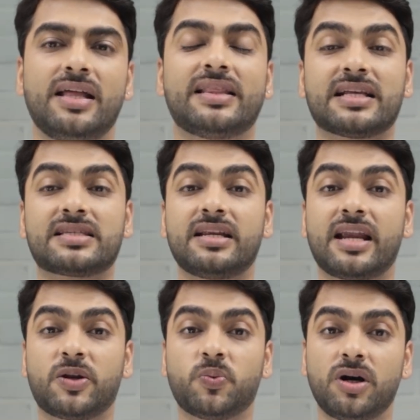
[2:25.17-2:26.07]
That's a
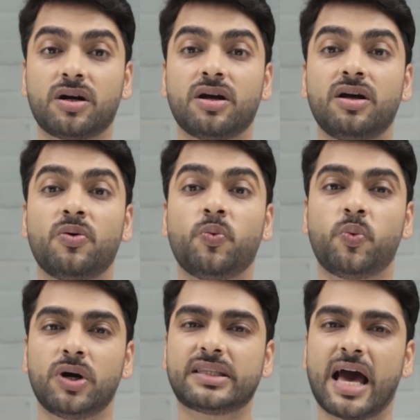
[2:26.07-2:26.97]
network
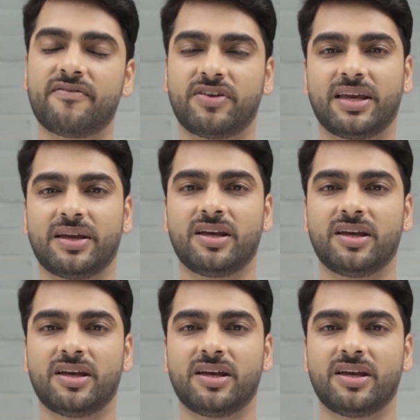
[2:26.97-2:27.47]
worth having.